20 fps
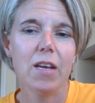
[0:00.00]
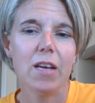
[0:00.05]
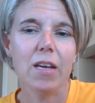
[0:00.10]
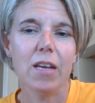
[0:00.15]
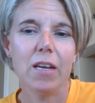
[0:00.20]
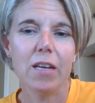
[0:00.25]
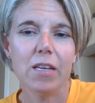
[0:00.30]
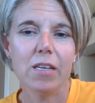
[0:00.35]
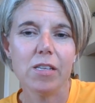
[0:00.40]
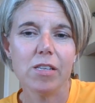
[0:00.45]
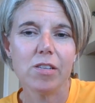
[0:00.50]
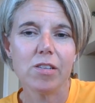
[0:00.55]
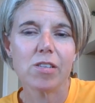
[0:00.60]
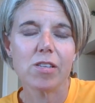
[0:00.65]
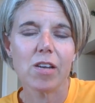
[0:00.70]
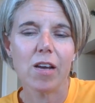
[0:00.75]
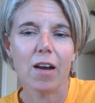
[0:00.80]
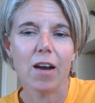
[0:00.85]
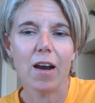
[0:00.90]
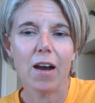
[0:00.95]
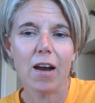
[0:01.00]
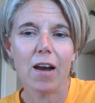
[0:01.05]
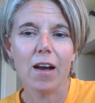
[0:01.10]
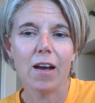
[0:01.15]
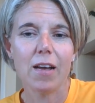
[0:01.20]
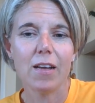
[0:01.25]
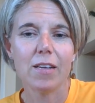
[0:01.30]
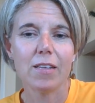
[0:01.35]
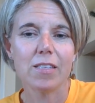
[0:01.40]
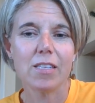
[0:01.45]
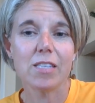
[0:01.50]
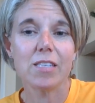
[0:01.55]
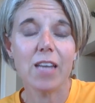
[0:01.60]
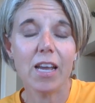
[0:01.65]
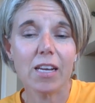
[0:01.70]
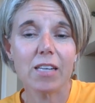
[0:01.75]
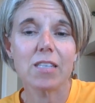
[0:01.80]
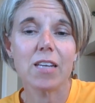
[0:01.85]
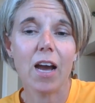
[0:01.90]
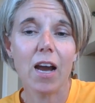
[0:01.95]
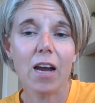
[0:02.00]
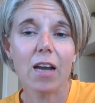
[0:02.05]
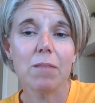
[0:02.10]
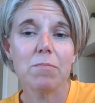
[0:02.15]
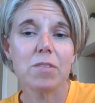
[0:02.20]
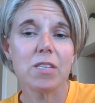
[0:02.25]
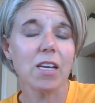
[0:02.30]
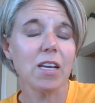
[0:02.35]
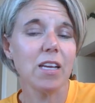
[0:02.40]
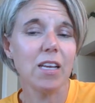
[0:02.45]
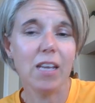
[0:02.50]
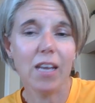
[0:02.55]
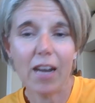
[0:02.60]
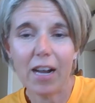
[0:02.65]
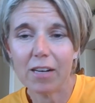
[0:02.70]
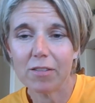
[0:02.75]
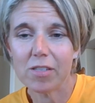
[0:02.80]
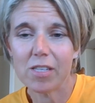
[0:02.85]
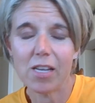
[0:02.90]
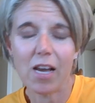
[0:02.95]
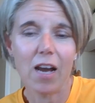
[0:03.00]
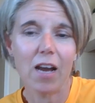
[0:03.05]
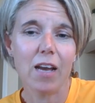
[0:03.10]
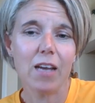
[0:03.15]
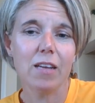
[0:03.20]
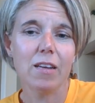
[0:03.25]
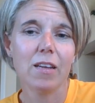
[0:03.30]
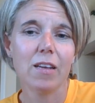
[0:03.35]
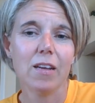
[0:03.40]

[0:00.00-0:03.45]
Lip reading: is to take time to get outside,